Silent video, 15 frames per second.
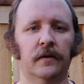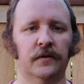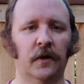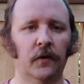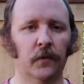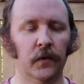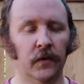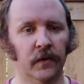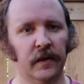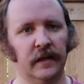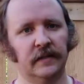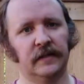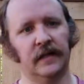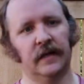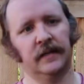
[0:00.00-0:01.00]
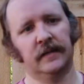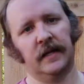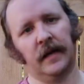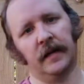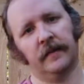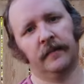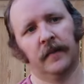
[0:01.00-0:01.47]
There's no rule that says
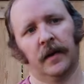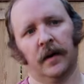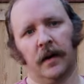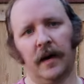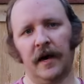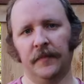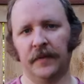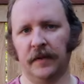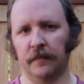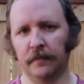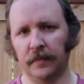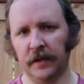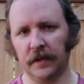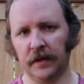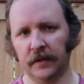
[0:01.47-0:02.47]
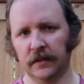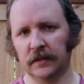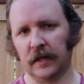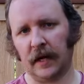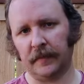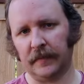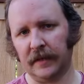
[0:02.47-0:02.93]
that hoppy
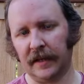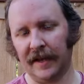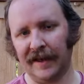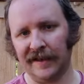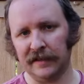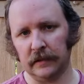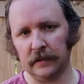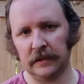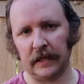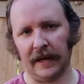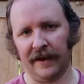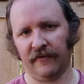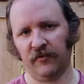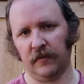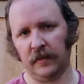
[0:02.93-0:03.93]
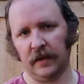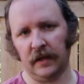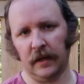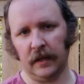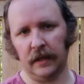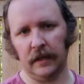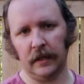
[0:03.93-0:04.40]
beers, hoppy ales, have to
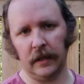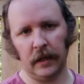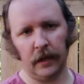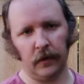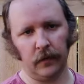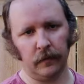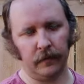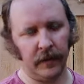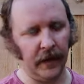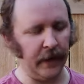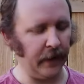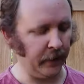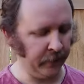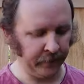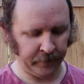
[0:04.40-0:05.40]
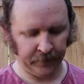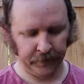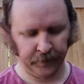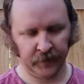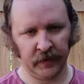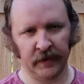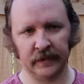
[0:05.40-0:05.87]
be India or pale.
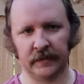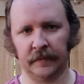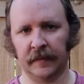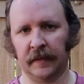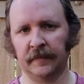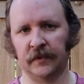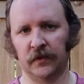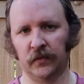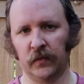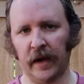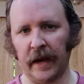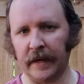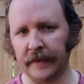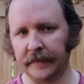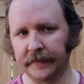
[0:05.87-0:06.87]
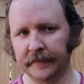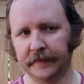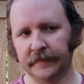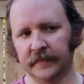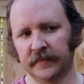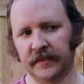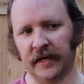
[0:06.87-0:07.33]
Sometimes they're red.
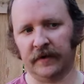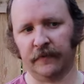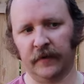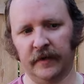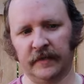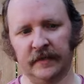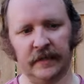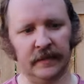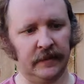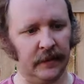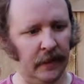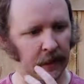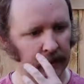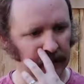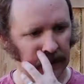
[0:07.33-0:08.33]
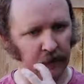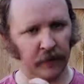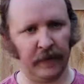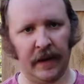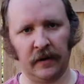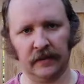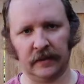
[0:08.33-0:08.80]
Take, for instance, Double
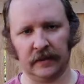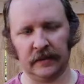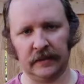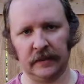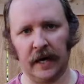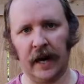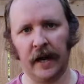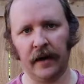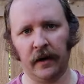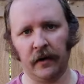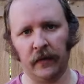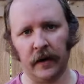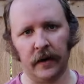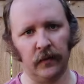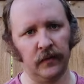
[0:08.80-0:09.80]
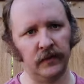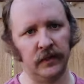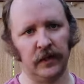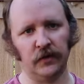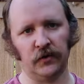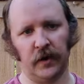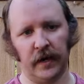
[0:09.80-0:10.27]
Mountains IRA, which
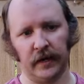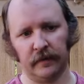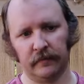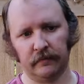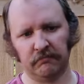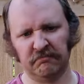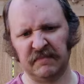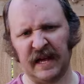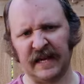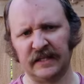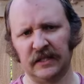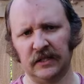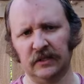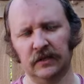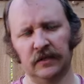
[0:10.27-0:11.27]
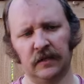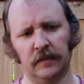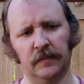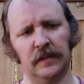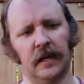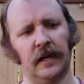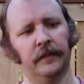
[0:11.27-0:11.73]
I drank last year
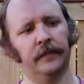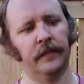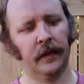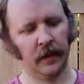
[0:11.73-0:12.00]
sometime.